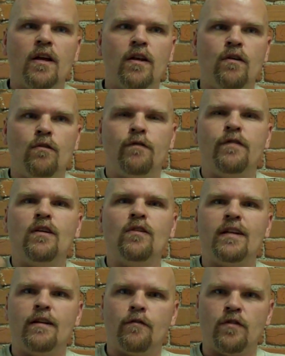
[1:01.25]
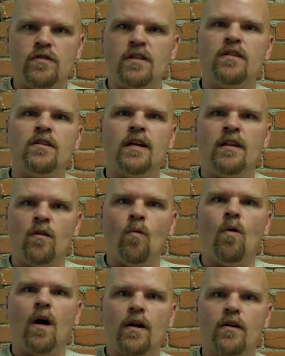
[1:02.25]
you feel the difference in the
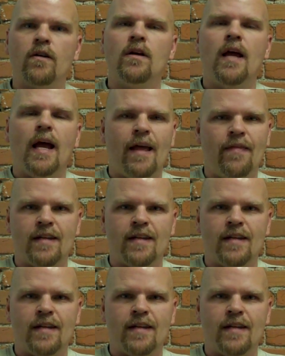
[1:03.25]
water, and